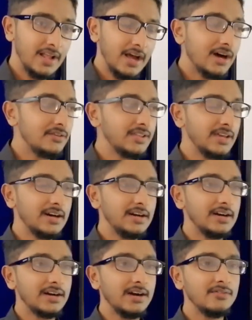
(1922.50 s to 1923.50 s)
how their
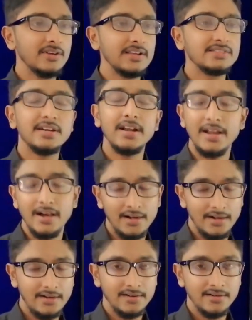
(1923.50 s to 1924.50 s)
accountings are
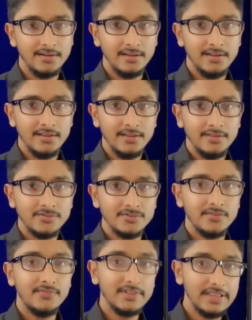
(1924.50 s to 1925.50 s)
done.
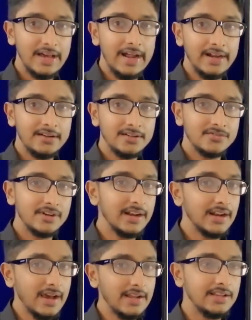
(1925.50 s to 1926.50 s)
So for that, to get
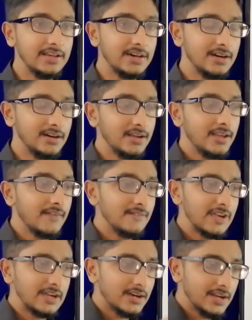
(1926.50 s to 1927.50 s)
an idea,
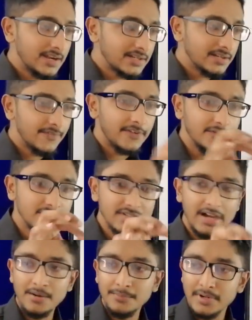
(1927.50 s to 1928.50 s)
we collect a few
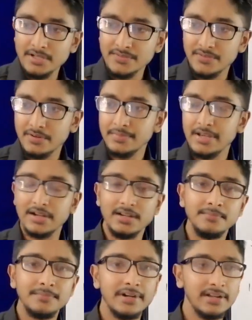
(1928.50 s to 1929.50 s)
samples from their
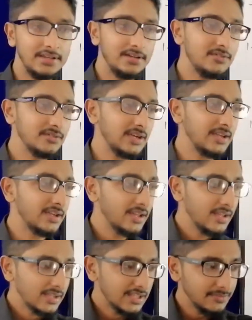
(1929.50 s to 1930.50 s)
company. Okay,
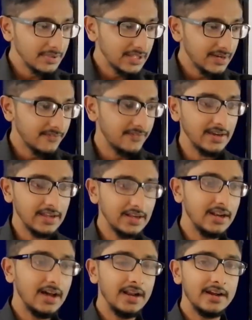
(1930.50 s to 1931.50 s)
give me that
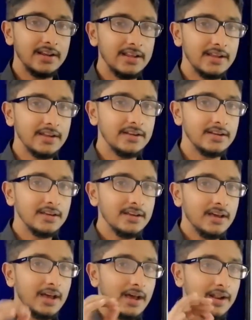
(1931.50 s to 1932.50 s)
file, I'll take it
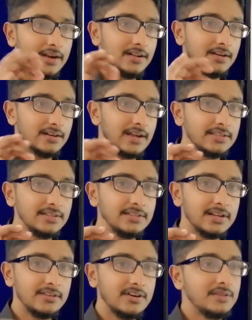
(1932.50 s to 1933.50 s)
and gather
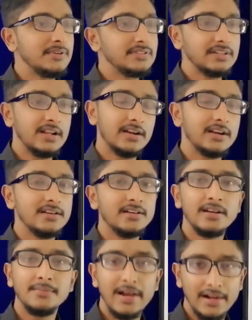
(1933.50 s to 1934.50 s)
the requirements and I'll return
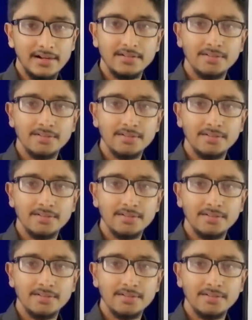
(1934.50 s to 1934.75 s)
it back.